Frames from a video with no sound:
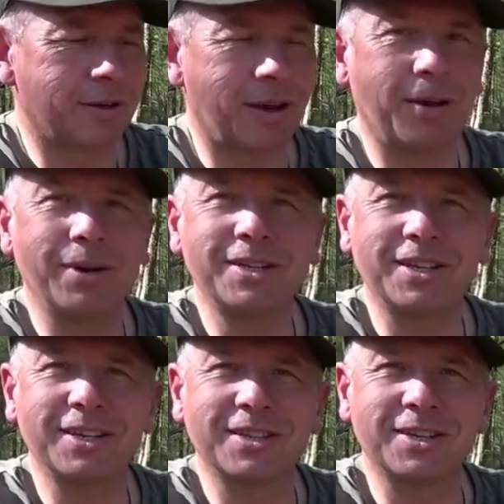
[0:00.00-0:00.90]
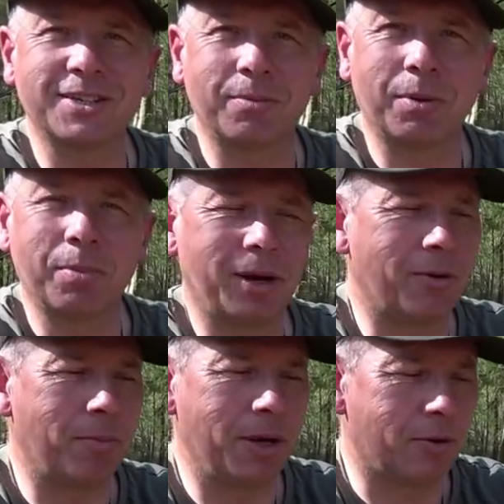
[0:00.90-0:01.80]
How easy is this to prepare
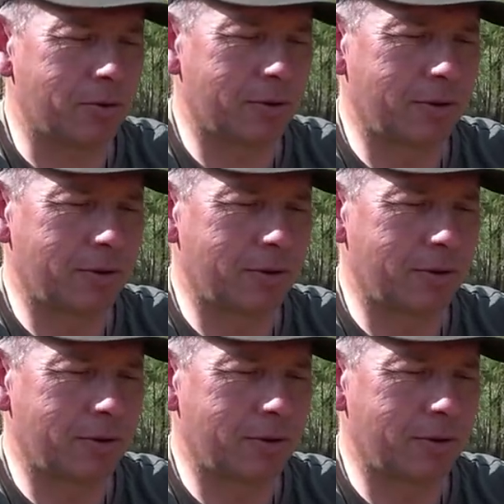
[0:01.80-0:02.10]
a meal?